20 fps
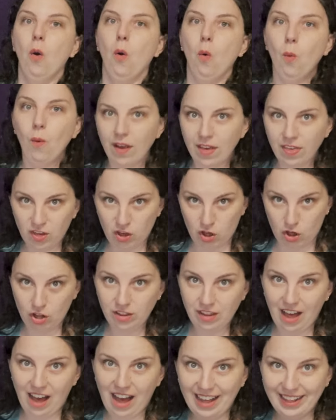With
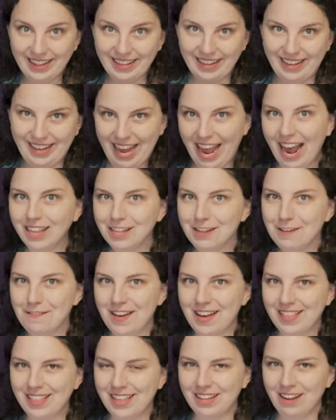Shallan
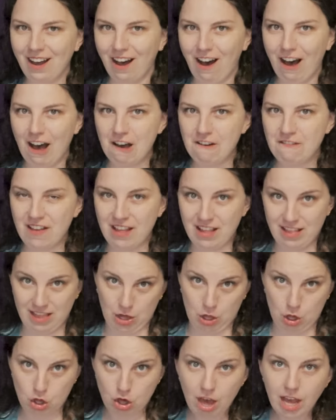gallivanting off
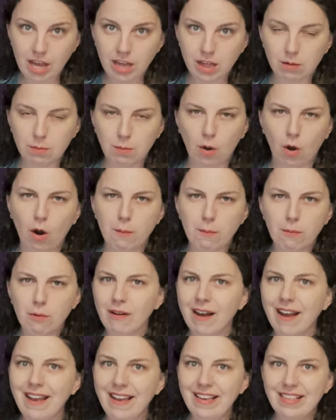into Shadesmar,
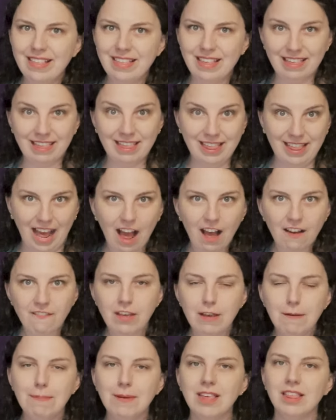Mraize's
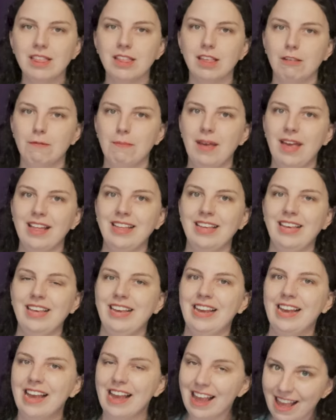savvy businessman
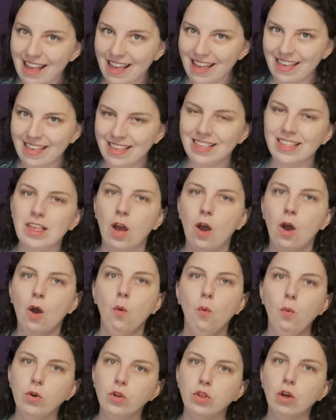he is
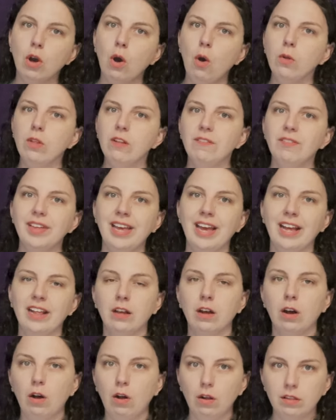would totally
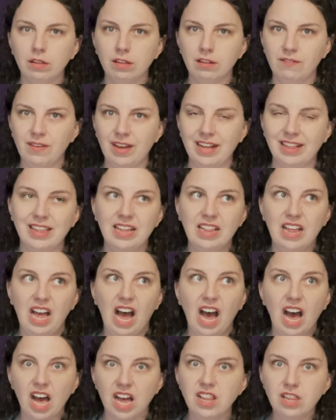have cultivated
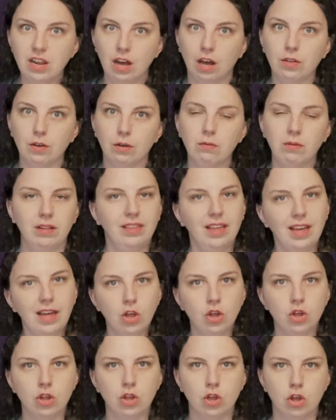another
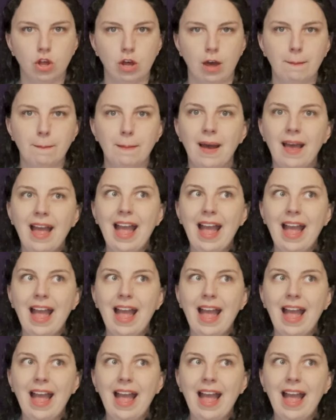relationship.